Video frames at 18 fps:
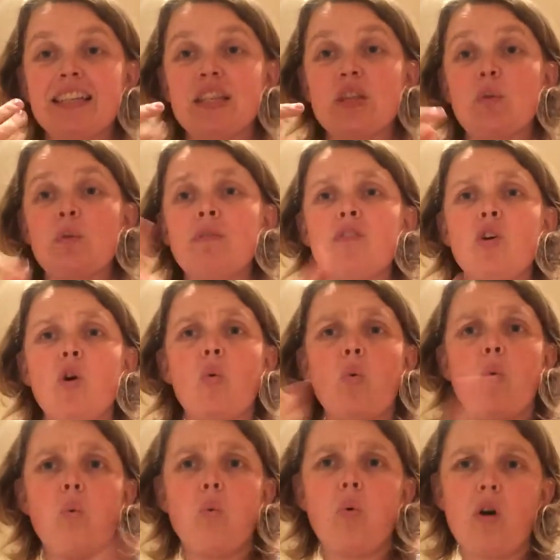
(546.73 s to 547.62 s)
Now we've got
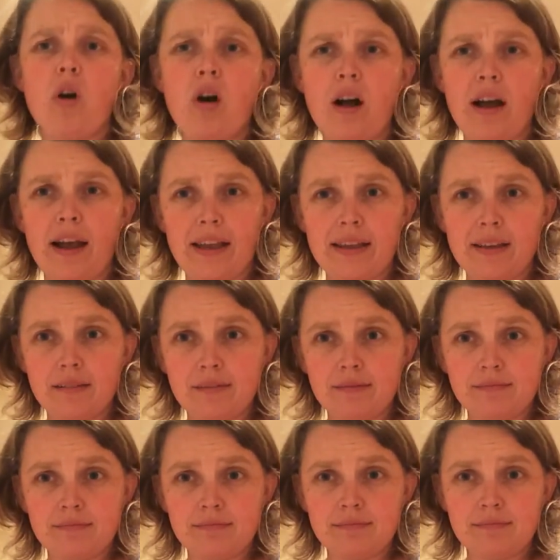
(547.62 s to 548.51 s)
why.
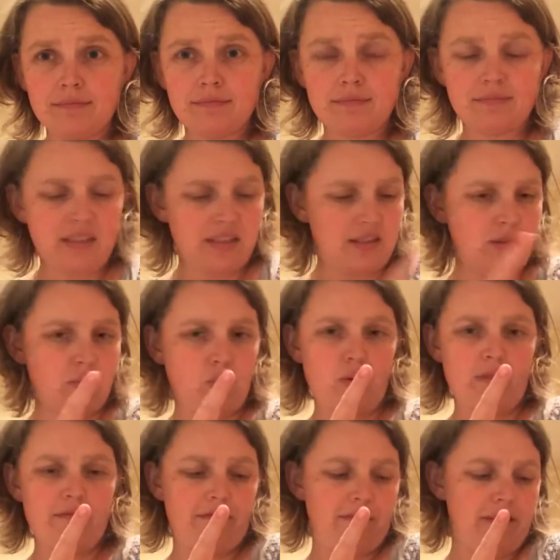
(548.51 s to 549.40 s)
That's just
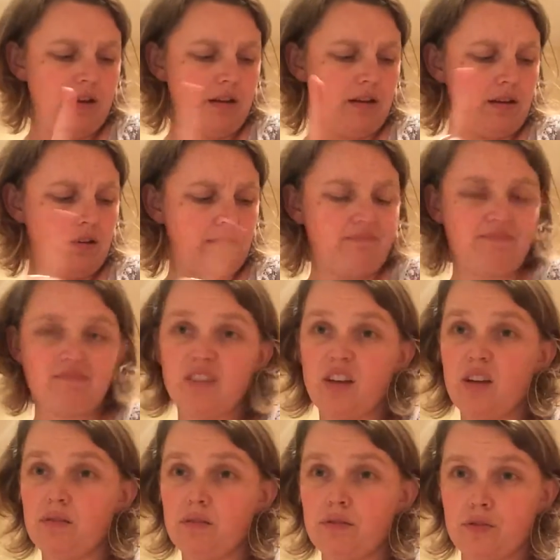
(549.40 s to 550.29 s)
one finger
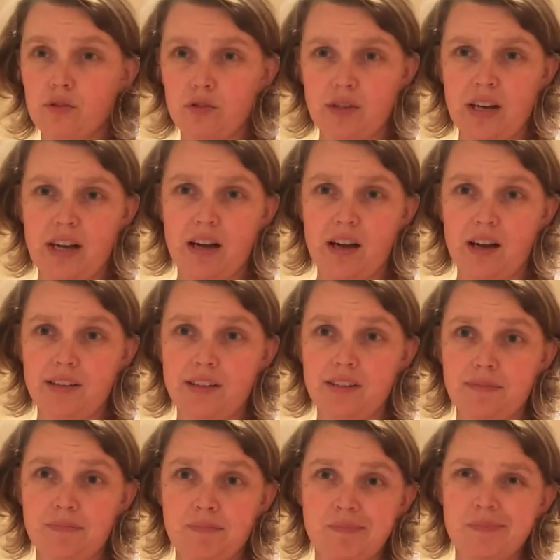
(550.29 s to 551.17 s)
over on your heart.
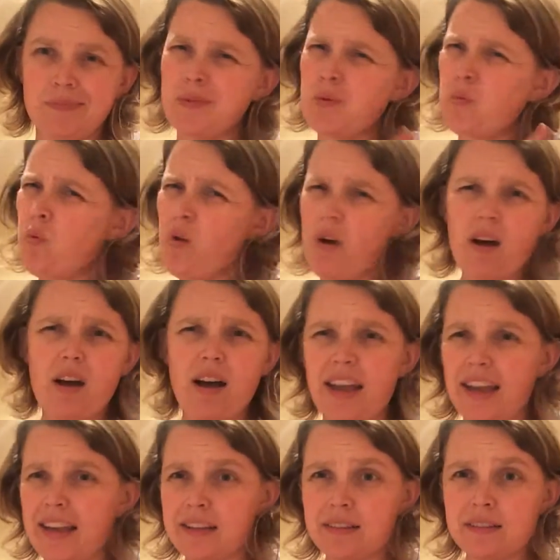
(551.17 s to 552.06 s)

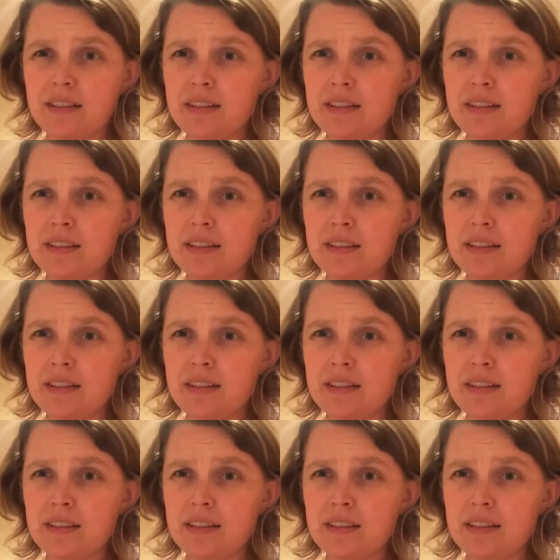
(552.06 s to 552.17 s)
Why?